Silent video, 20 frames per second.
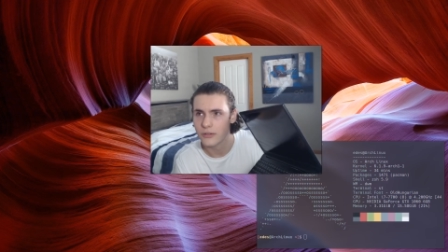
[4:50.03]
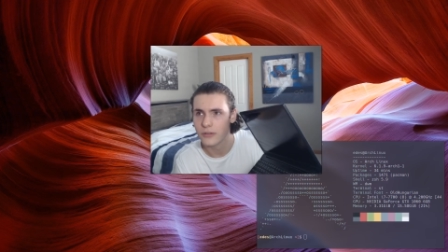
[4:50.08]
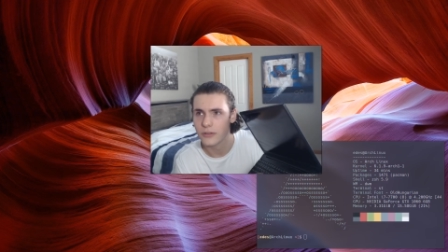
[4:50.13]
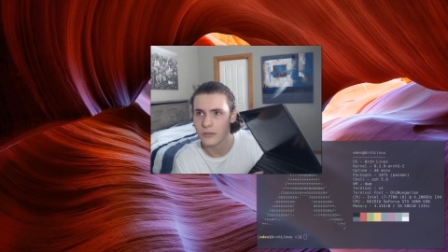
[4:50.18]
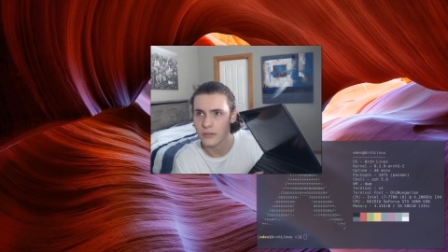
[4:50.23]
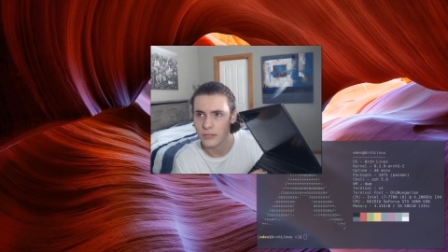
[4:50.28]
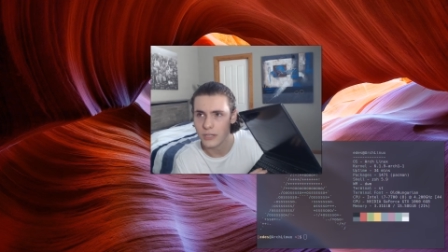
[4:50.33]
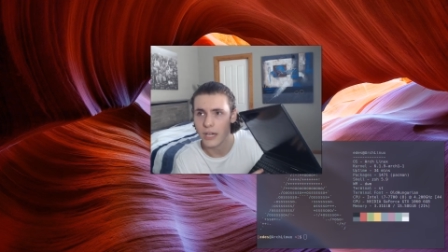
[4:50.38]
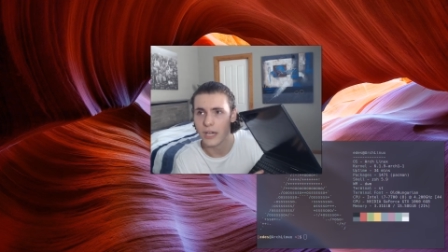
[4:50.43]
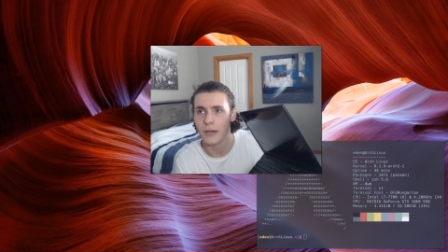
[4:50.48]

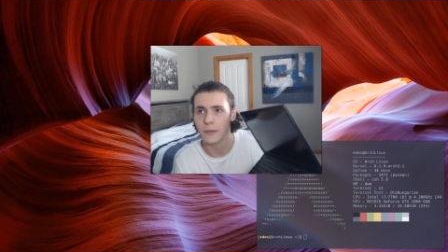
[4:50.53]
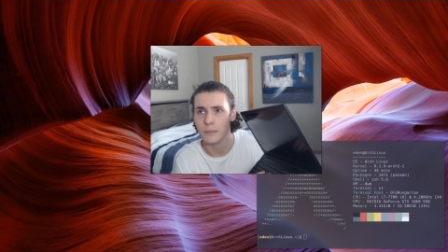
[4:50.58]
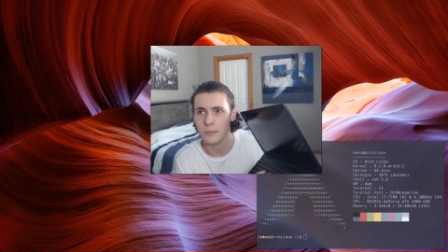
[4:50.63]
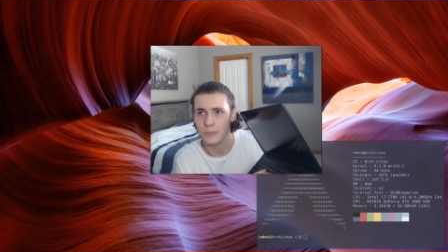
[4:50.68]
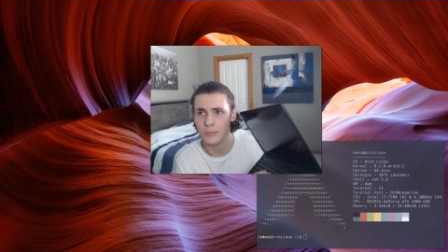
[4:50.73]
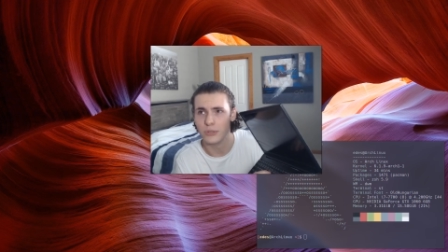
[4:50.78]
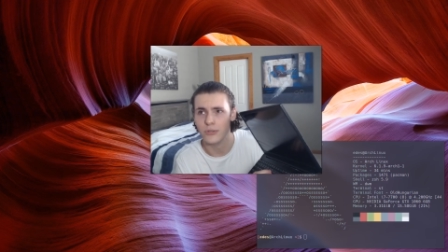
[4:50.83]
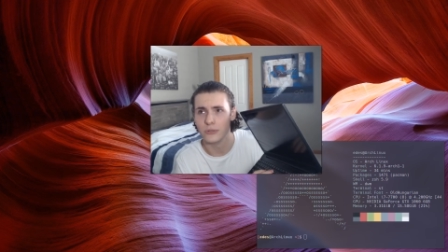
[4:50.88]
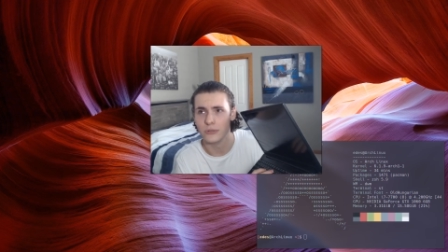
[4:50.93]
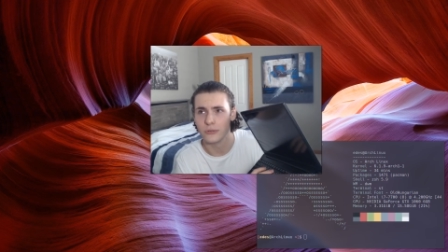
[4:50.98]
Yeah,
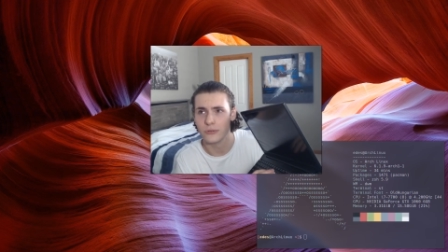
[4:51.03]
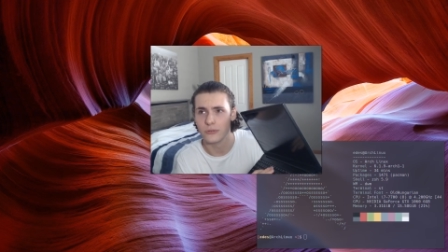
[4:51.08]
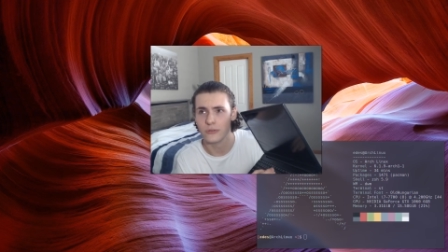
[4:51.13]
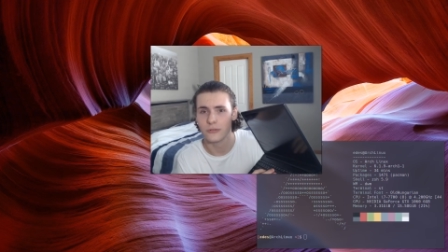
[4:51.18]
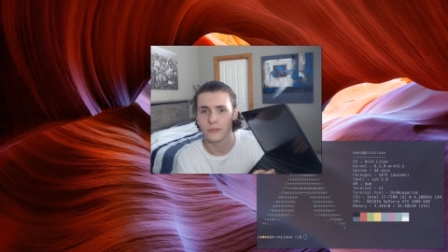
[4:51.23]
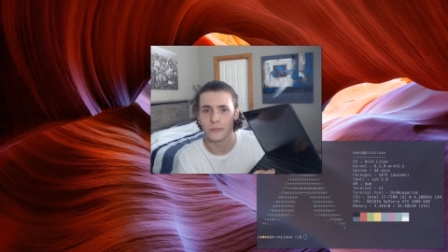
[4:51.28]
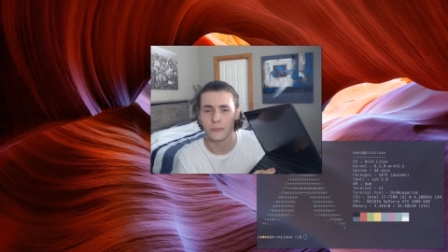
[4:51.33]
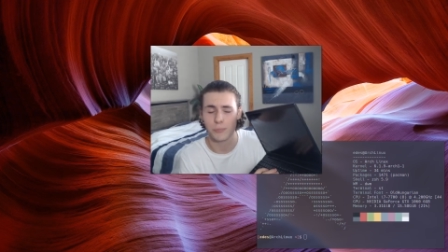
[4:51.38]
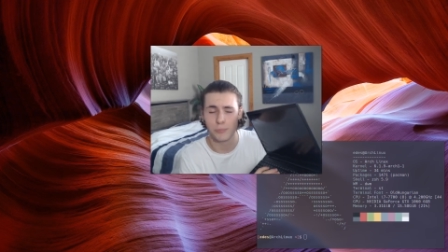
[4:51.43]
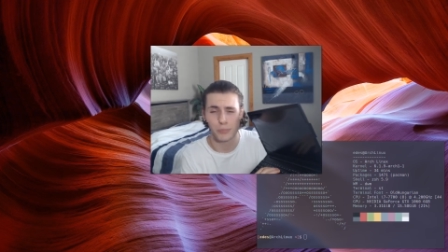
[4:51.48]
but,
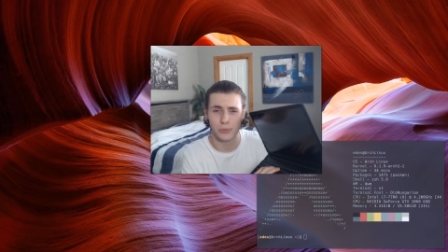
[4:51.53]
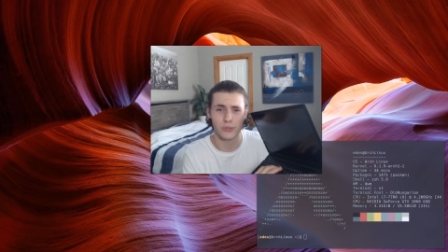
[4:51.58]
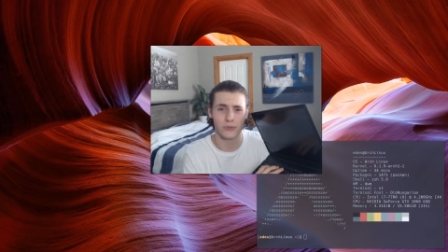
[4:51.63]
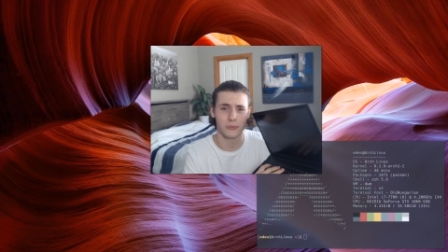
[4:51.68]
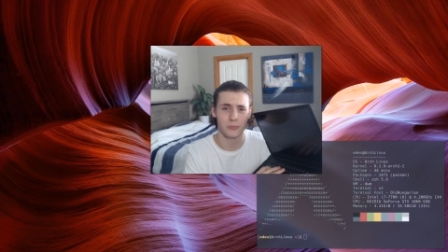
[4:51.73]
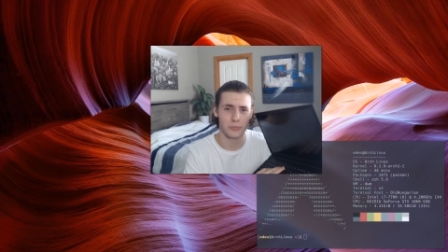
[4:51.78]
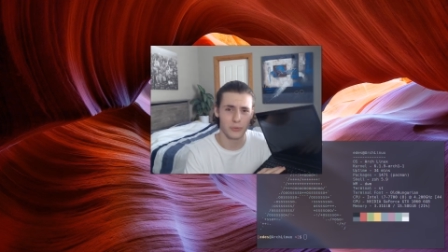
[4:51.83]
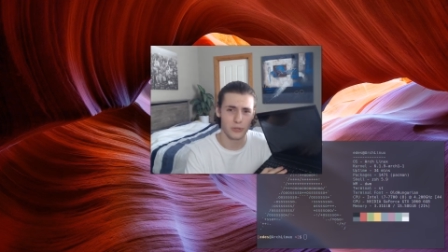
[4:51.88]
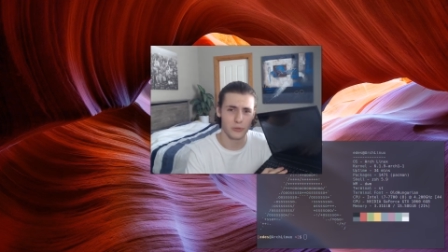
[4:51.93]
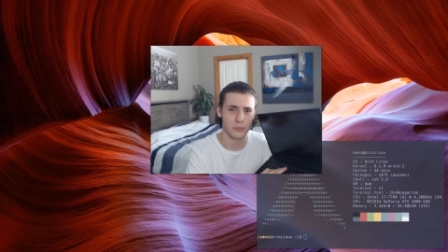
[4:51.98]
but,
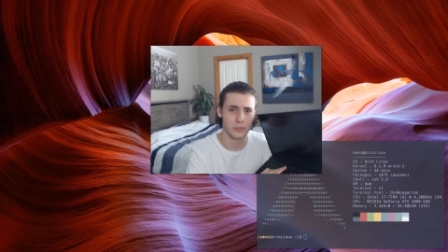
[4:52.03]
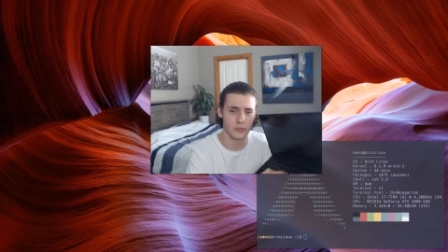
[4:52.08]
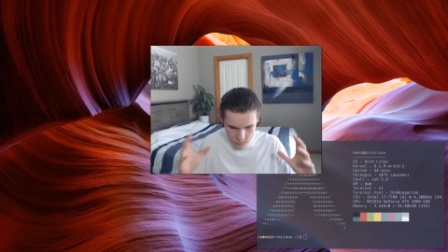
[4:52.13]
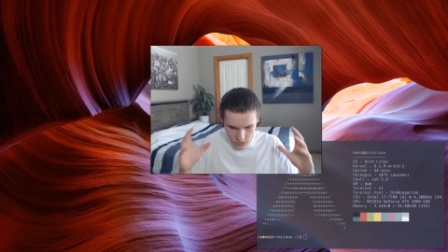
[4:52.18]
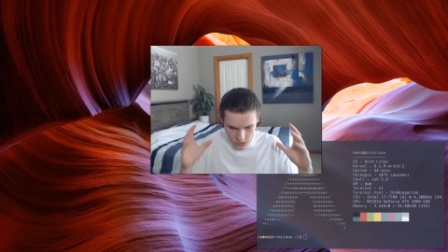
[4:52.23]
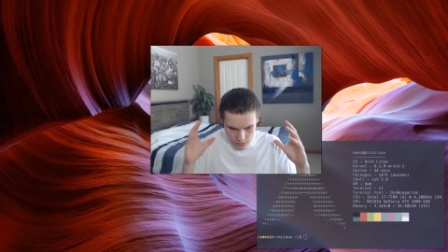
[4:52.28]
but, butte.